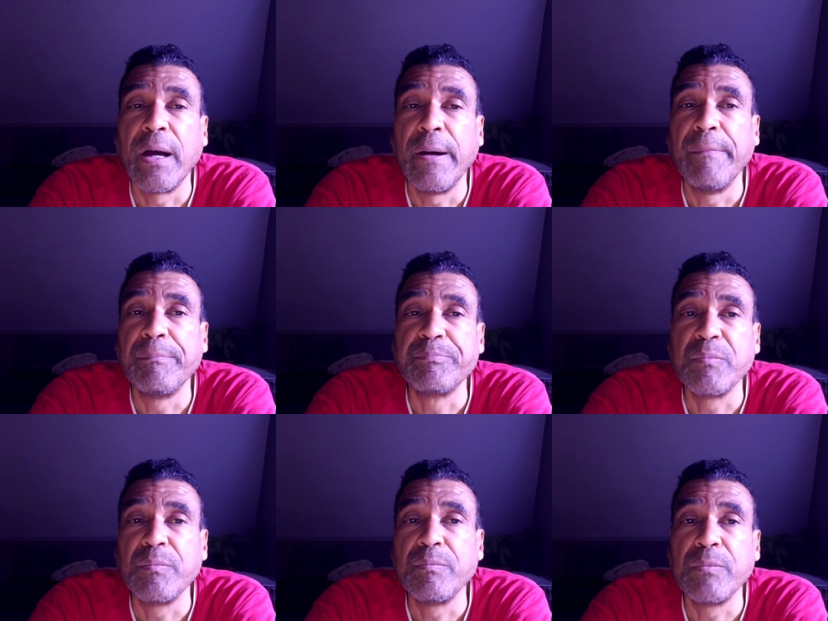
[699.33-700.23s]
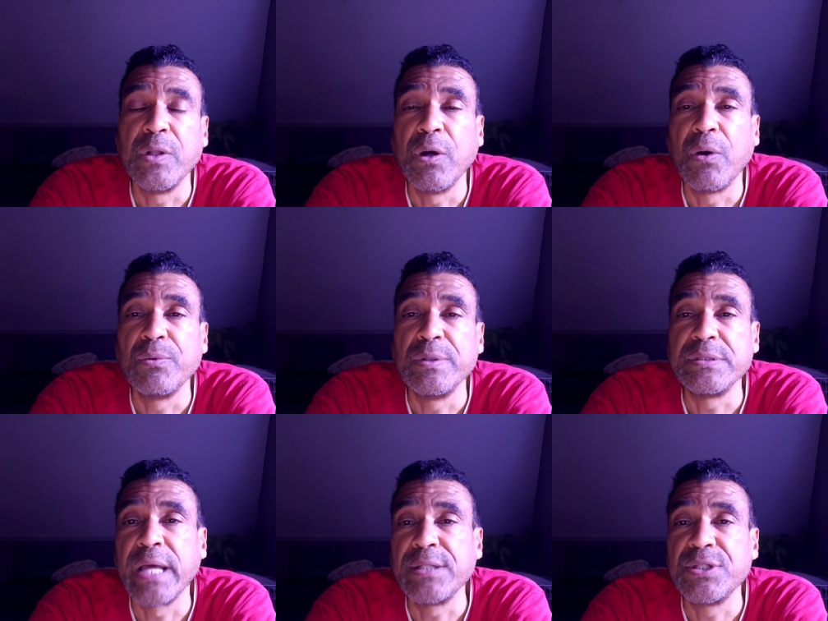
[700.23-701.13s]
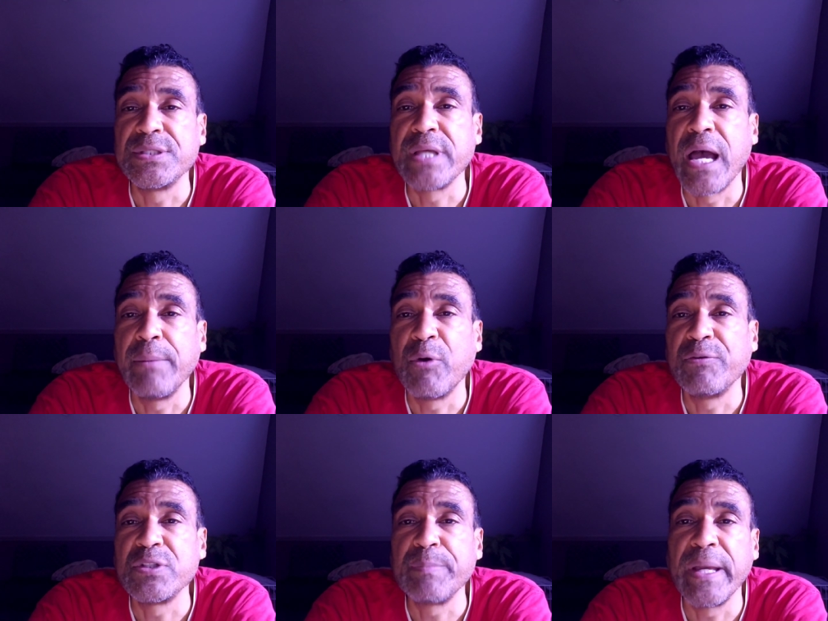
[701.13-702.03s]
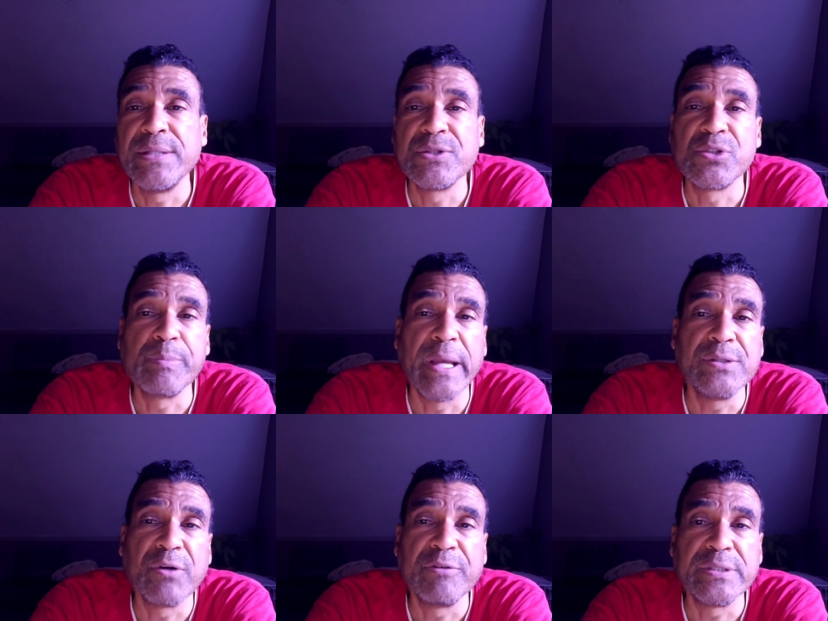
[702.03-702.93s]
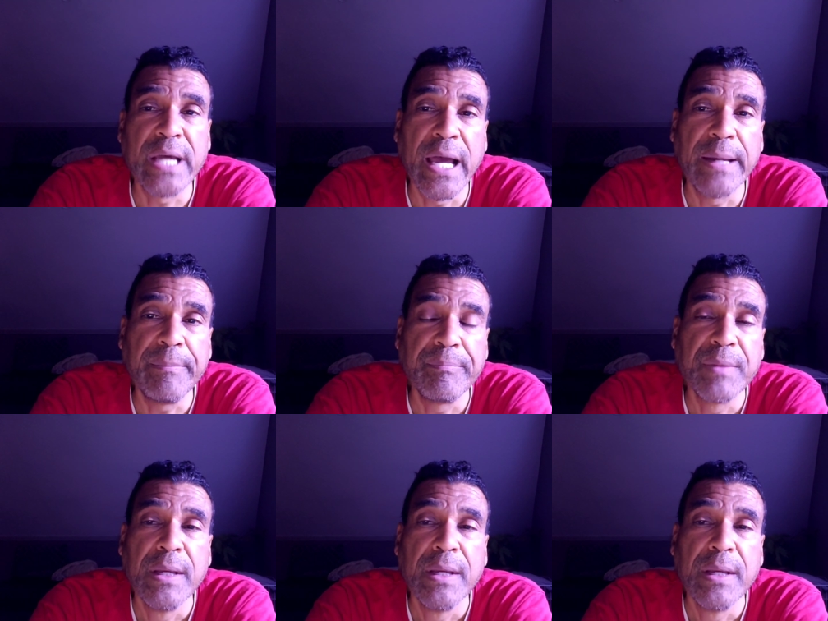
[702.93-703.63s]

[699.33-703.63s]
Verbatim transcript: Um, you know, it's not just time over space or space over time.